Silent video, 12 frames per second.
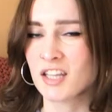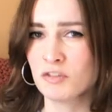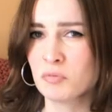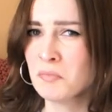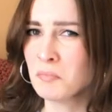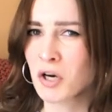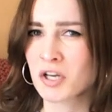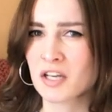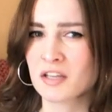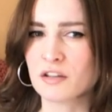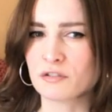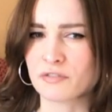they've been
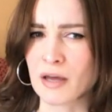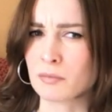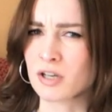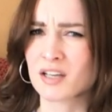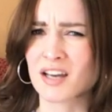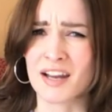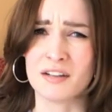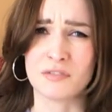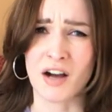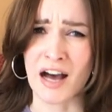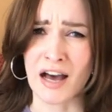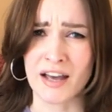marking their fabric kind of
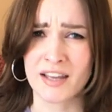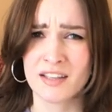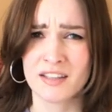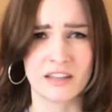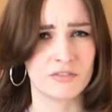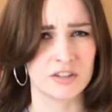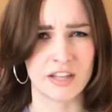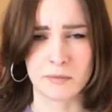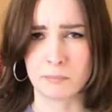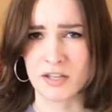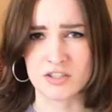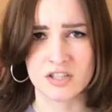high, even
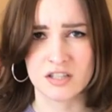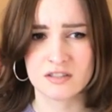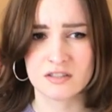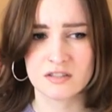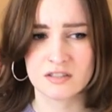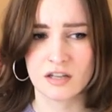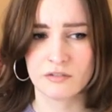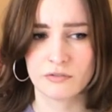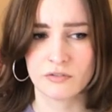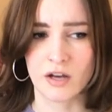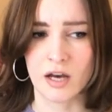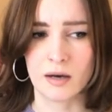like bed sheets and
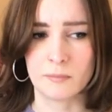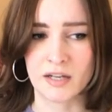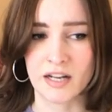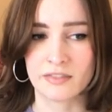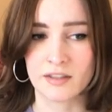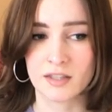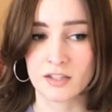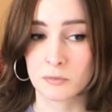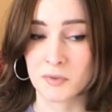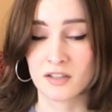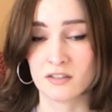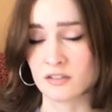stuff. And I think that's
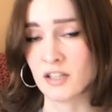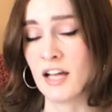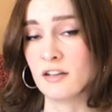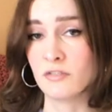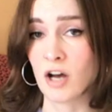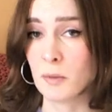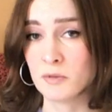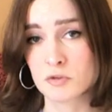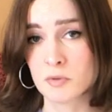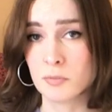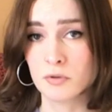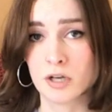because a lot of Amish
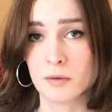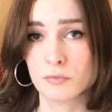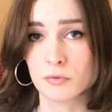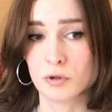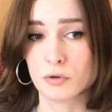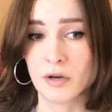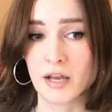people come through